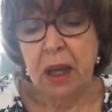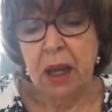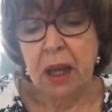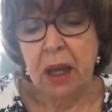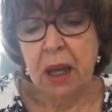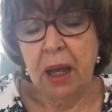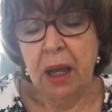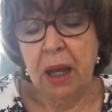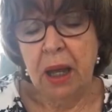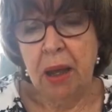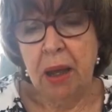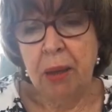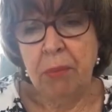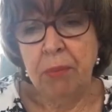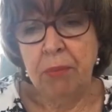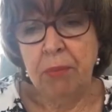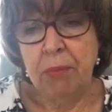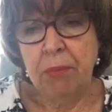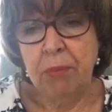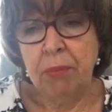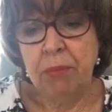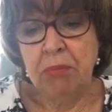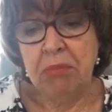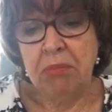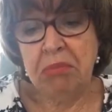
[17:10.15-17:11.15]

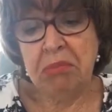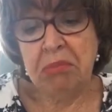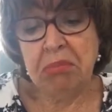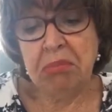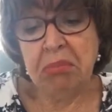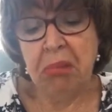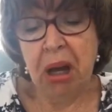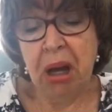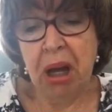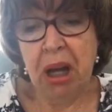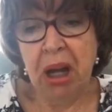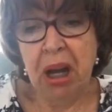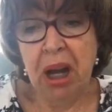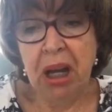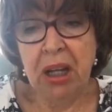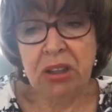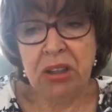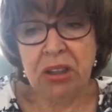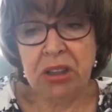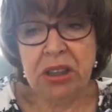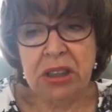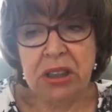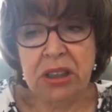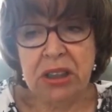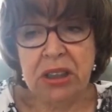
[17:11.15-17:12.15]
And I
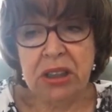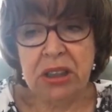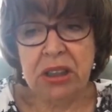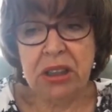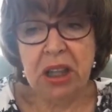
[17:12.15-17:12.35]
just